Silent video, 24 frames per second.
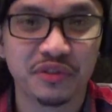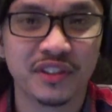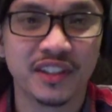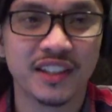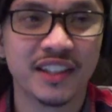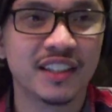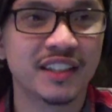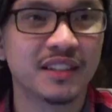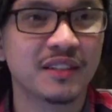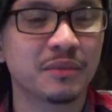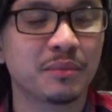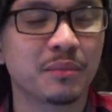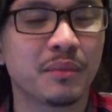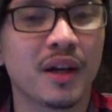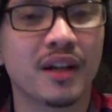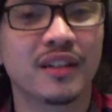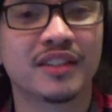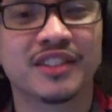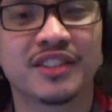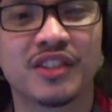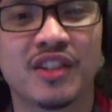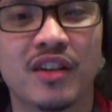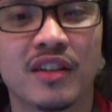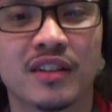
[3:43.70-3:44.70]
About
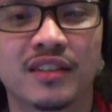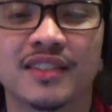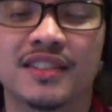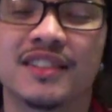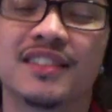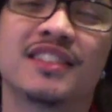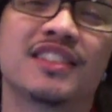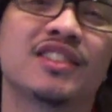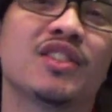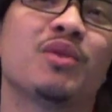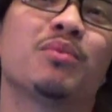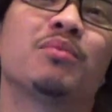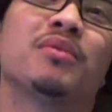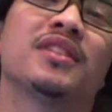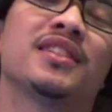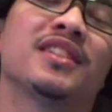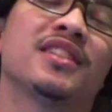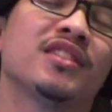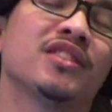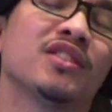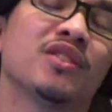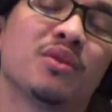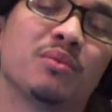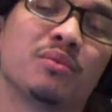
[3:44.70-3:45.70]
songs, because there's so much
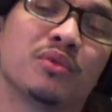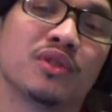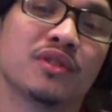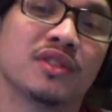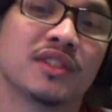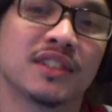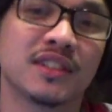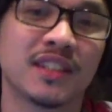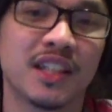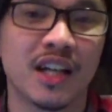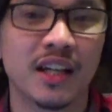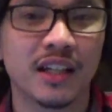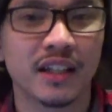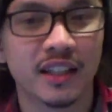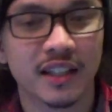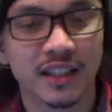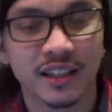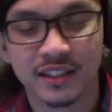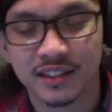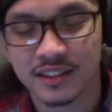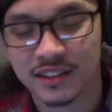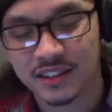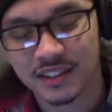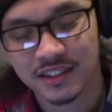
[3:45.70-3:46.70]
silly music nowadays.